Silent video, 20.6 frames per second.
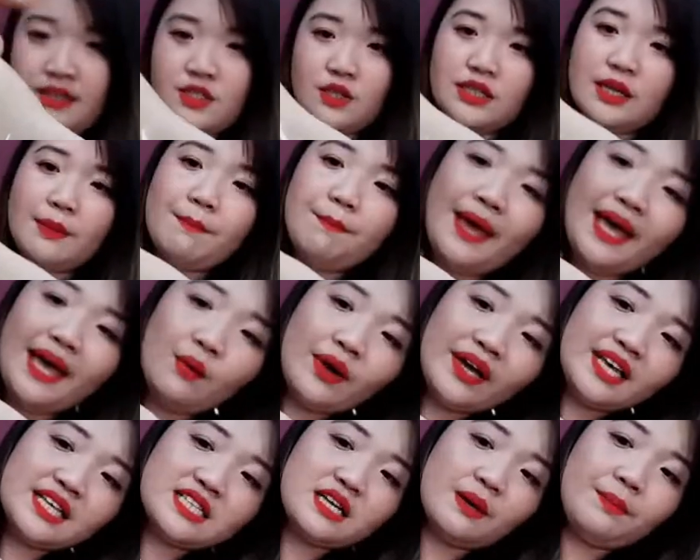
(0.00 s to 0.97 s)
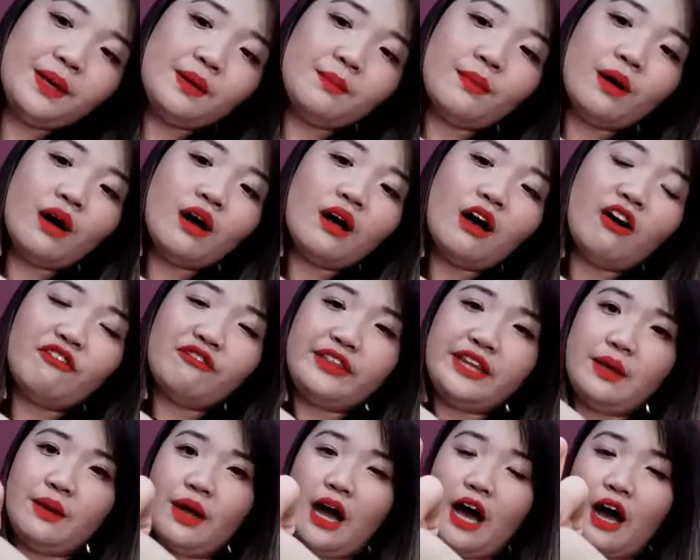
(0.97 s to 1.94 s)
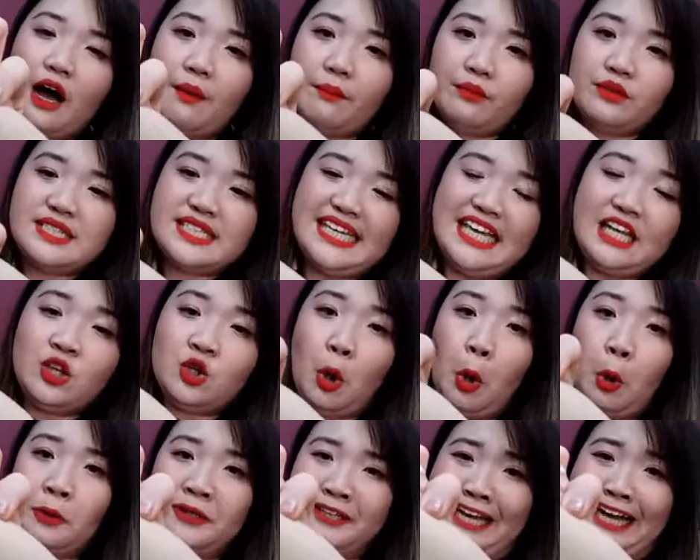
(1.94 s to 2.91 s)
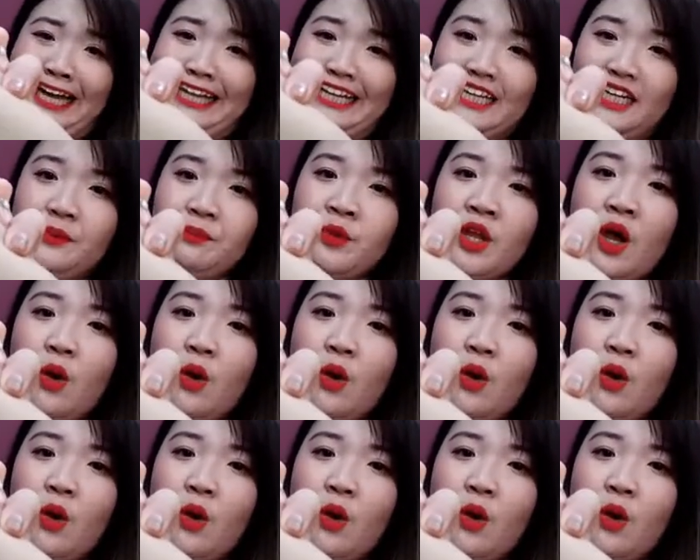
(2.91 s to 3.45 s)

So the matte one is a bit more of the um, skin tone color,